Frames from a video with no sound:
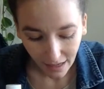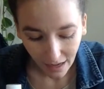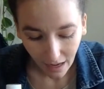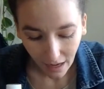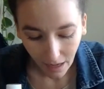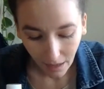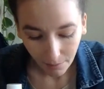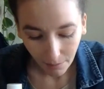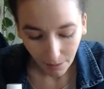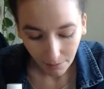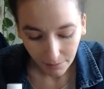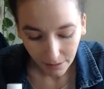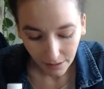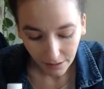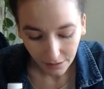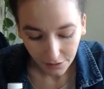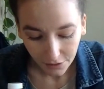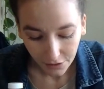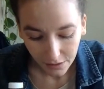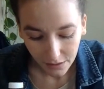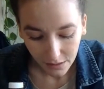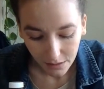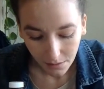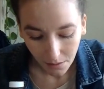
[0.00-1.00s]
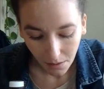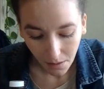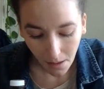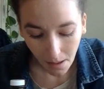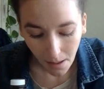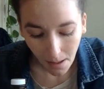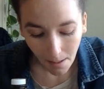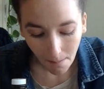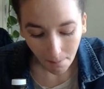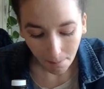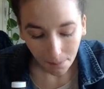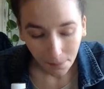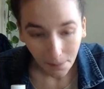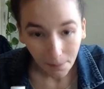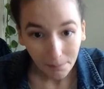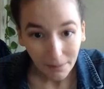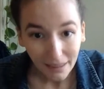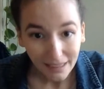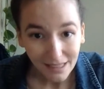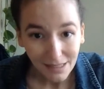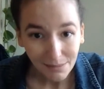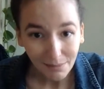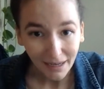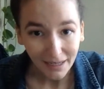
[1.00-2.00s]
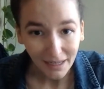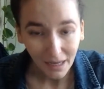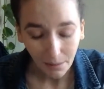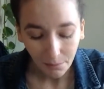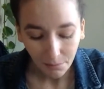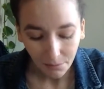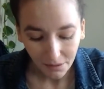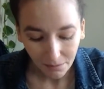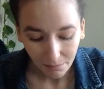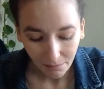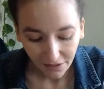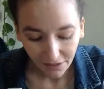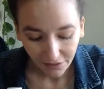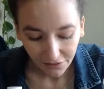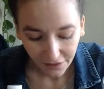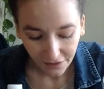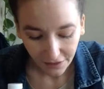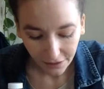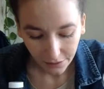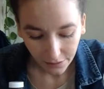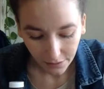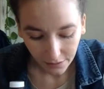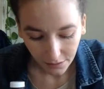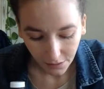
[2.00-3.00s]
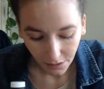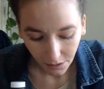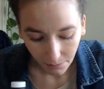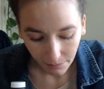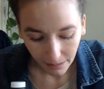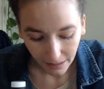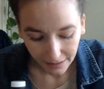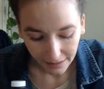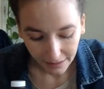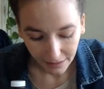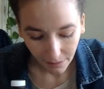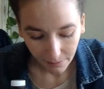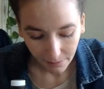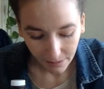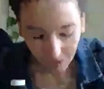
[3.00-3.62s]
I'm going to just mix mine up with my finger a little bit here,